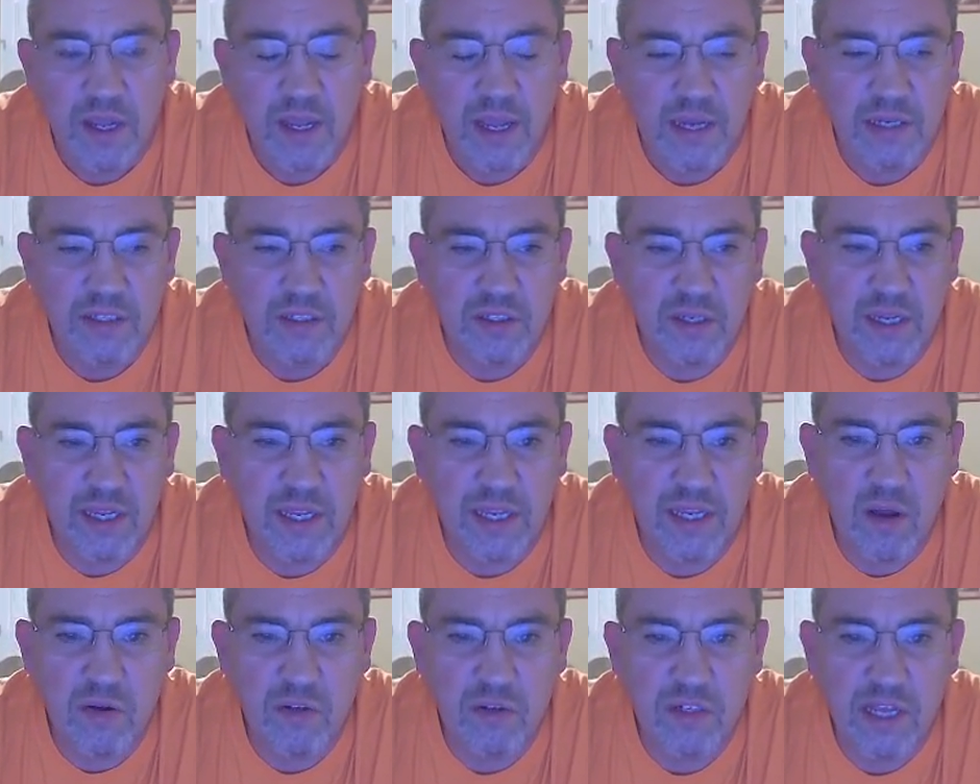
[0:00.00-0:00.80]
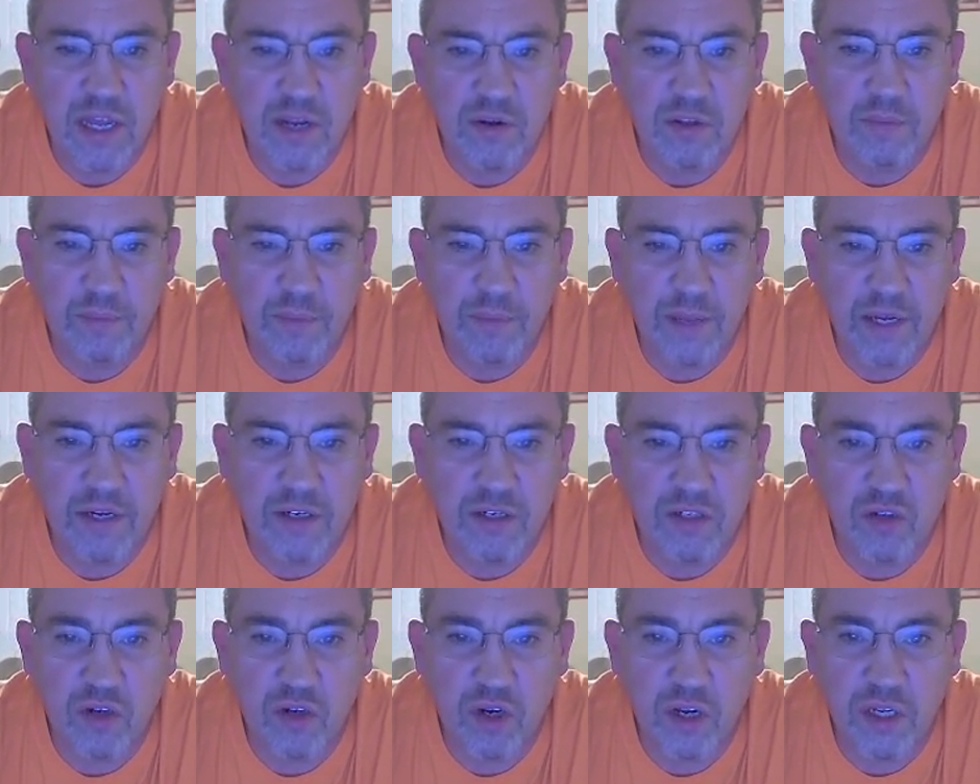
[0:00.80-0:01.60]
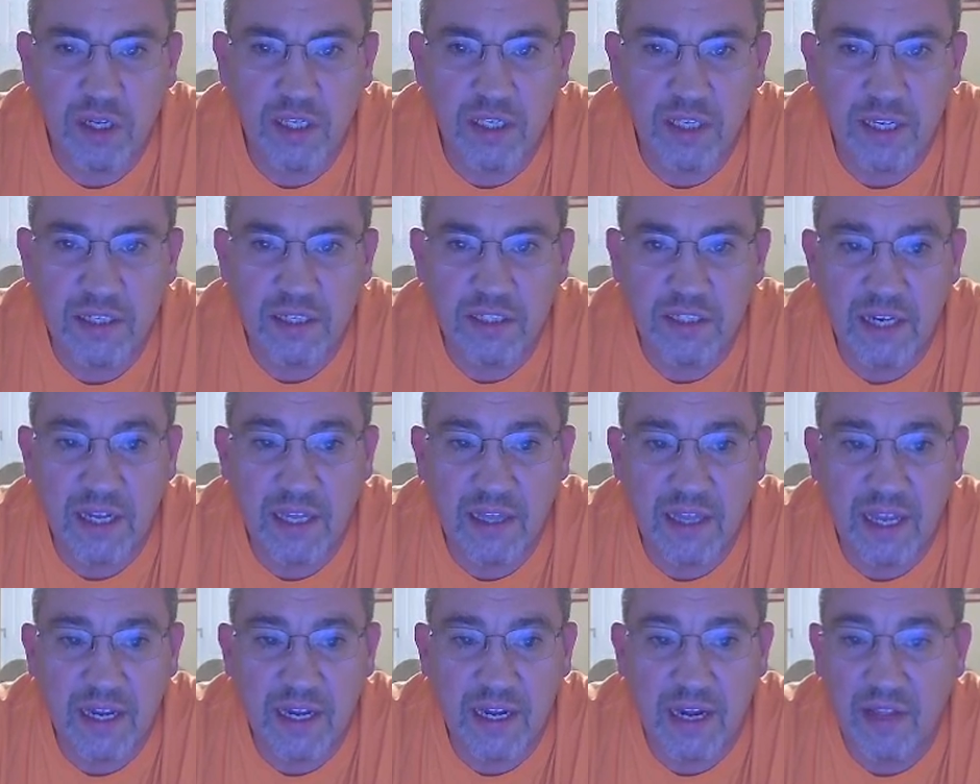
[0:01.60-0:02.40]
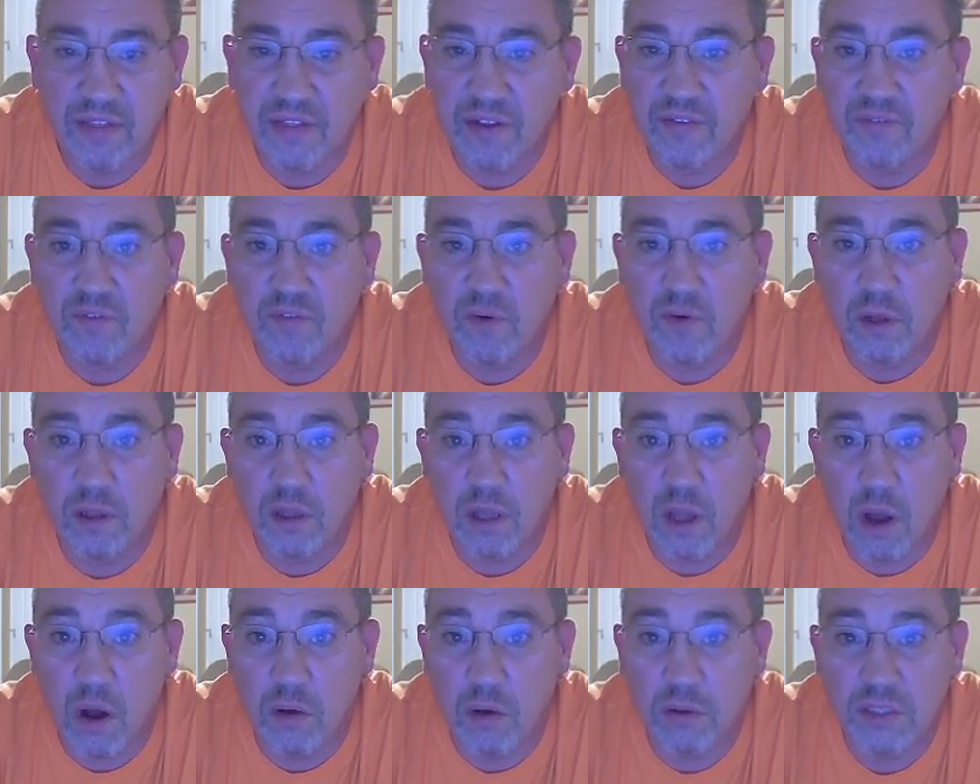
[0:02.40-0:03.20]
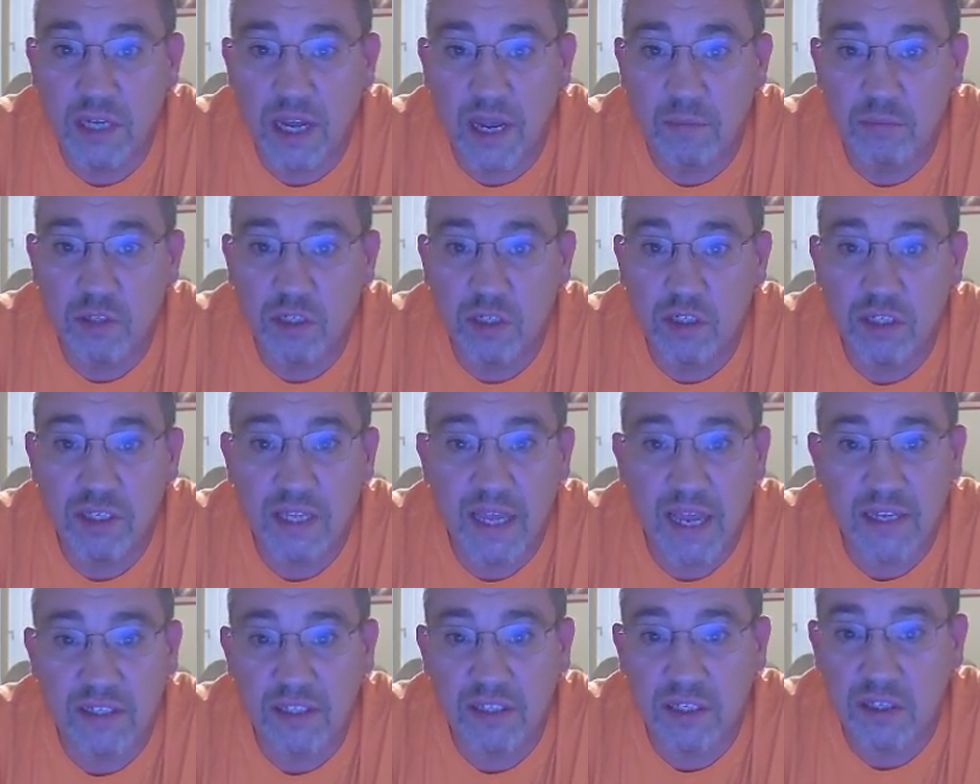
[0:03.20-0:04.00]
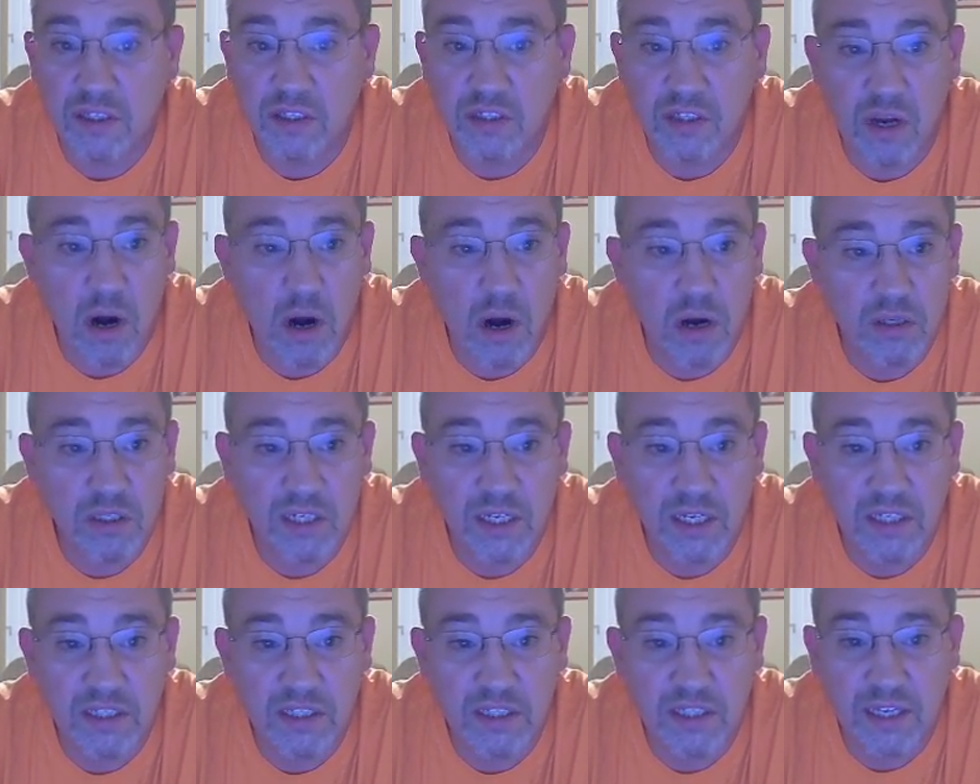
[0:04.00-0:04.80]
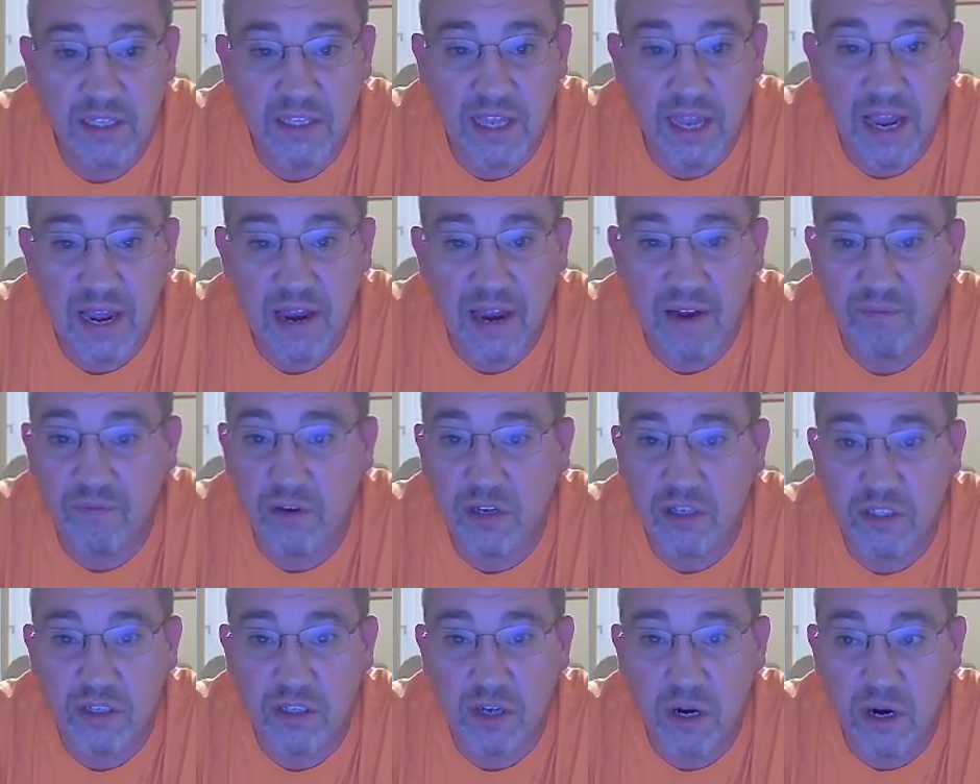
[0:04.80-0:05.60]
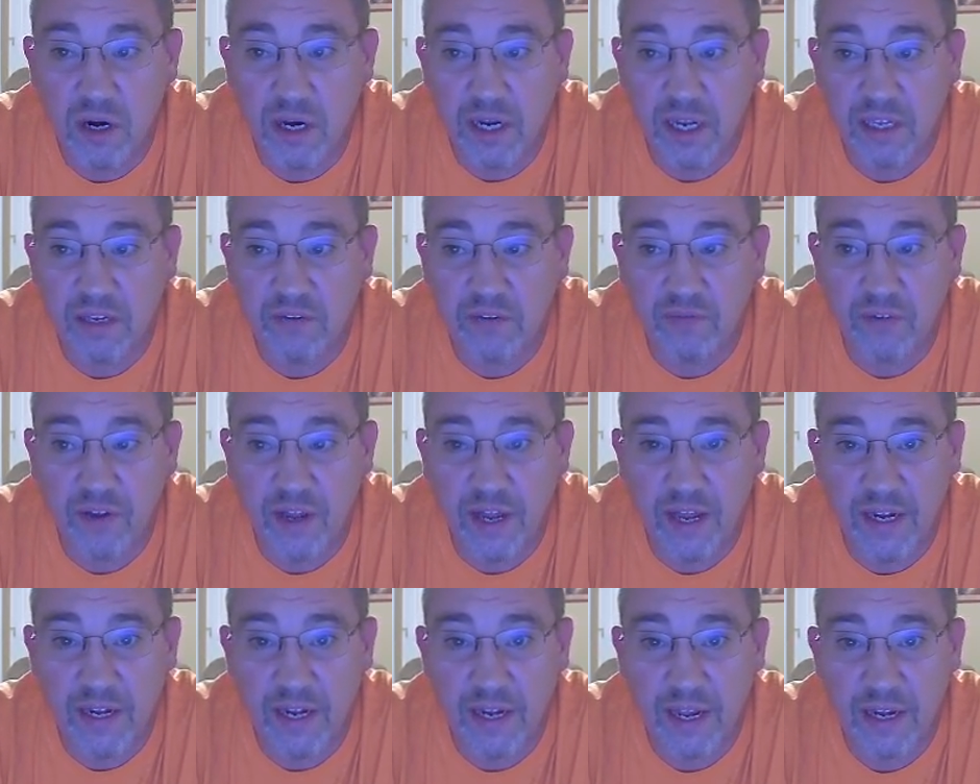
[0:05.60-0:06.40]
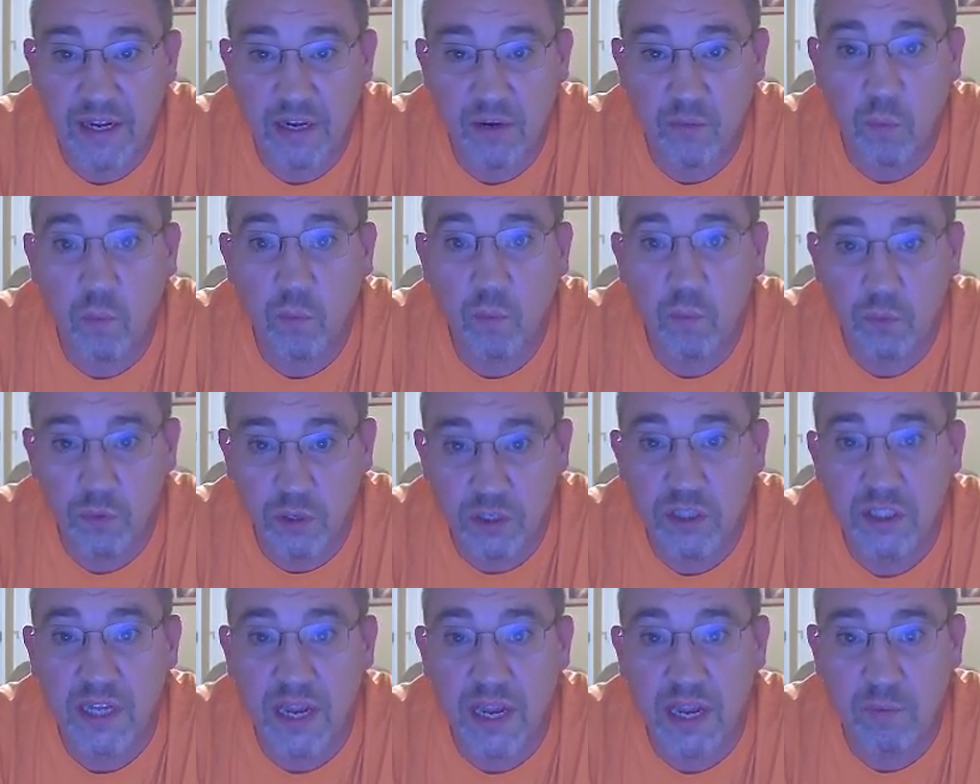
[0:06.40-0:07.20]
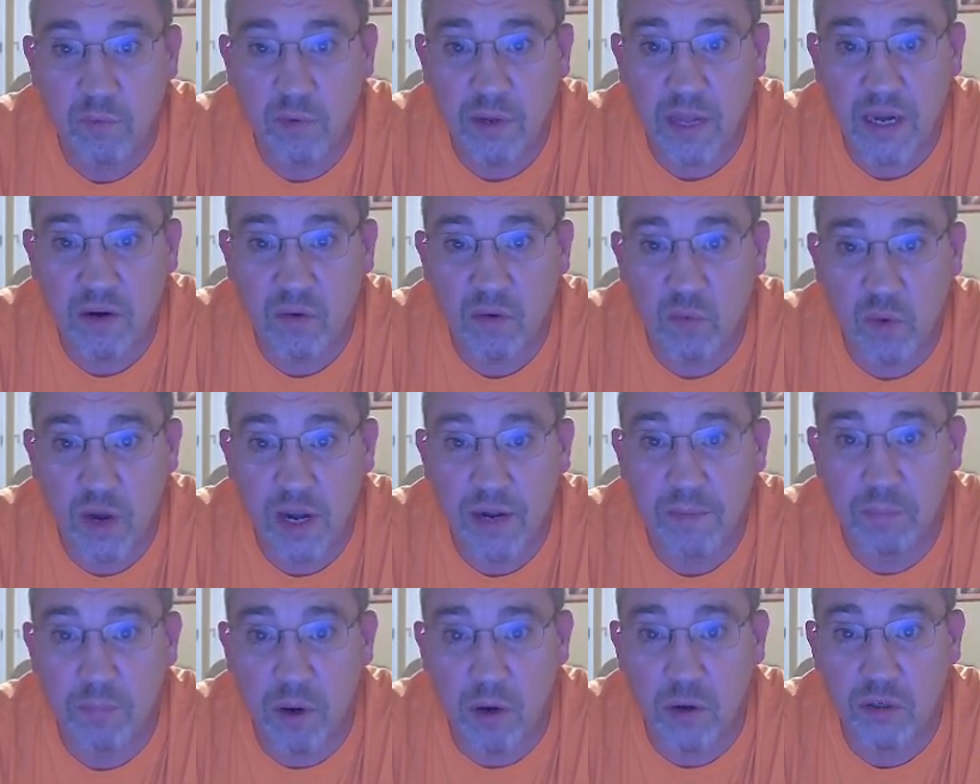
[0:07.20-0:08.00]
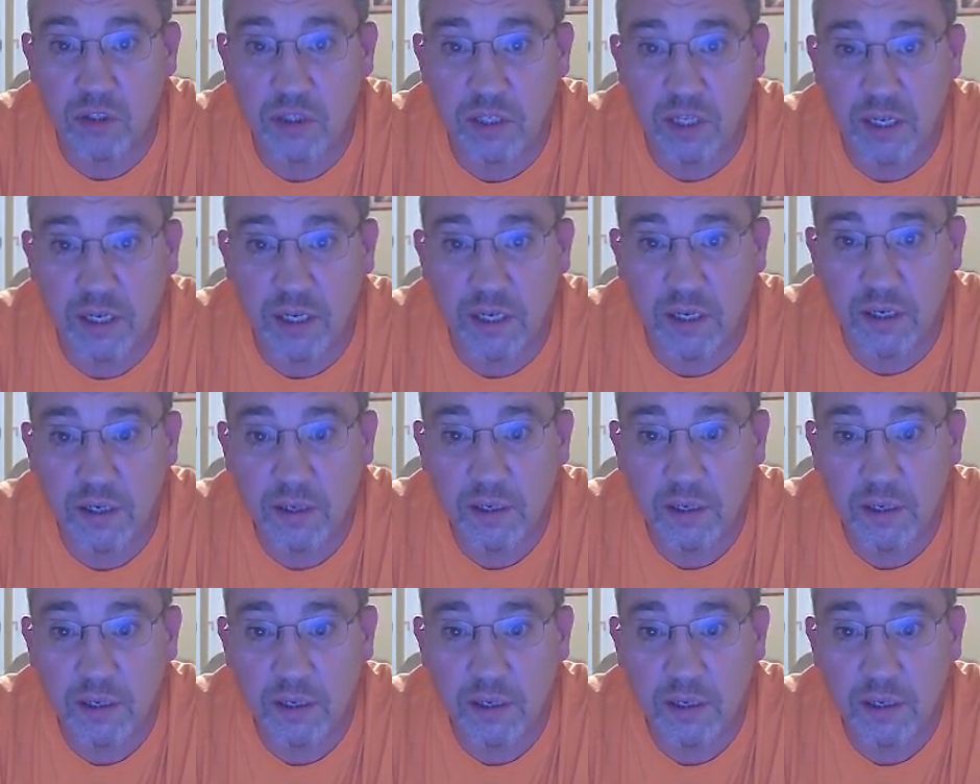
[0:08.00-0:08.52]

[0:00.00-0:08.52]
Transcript: And so he goes out on the bed of the truck, and he said he laid out there for a long time just gazing at stars. And he said that every star he could find had the, the same kind of red burst in it.